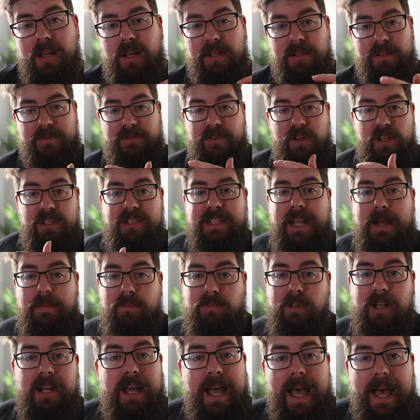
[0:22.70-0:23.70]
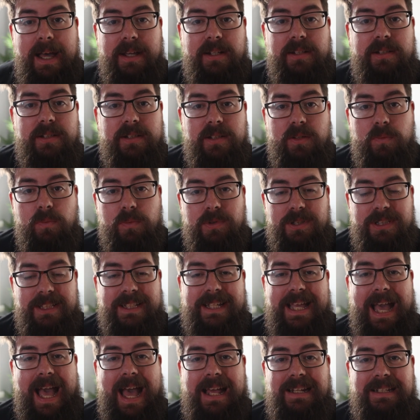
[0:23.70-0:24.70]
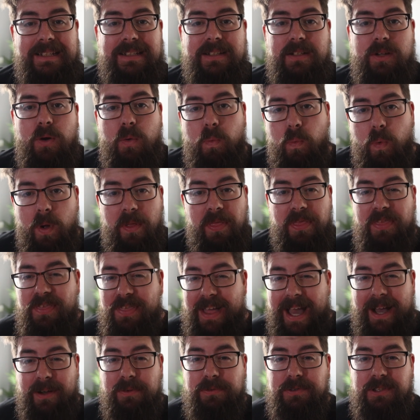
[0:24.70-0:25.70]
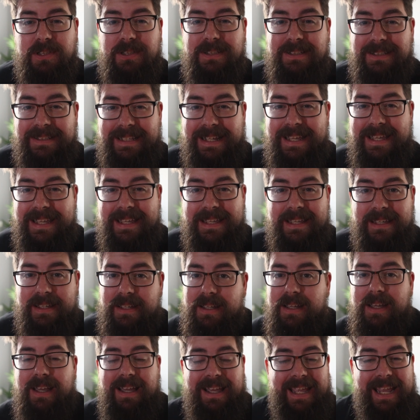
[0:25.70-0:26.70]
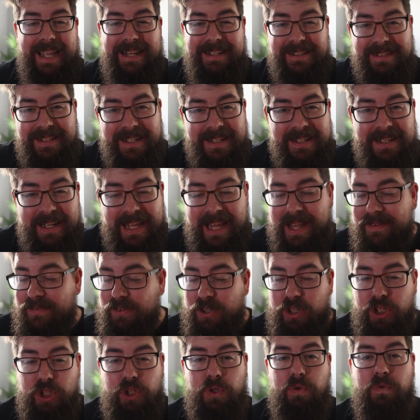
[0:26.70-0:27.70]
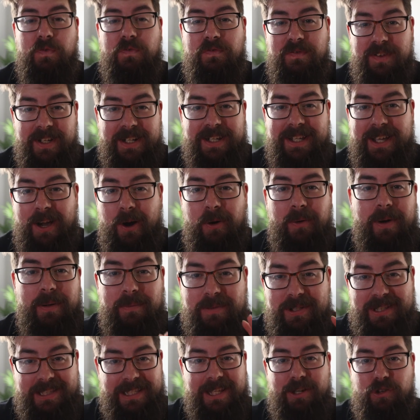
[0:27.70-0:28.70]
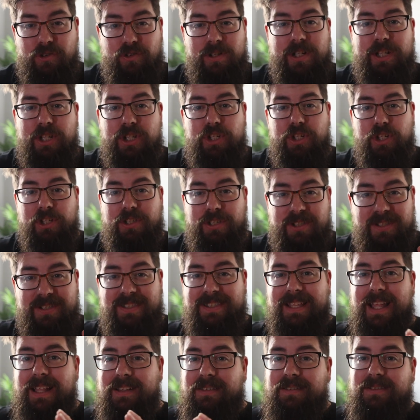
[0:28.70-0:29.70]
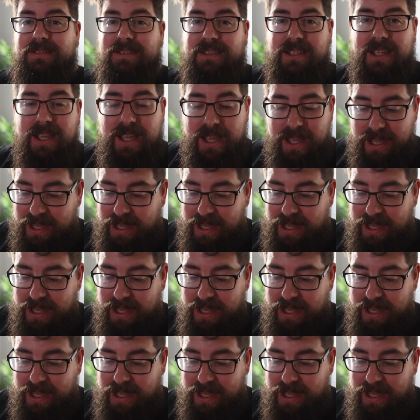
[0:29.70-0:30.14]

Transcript: and the first camera I had was the Canon one thousand D. It didn't even shoot video, it was literally just stills.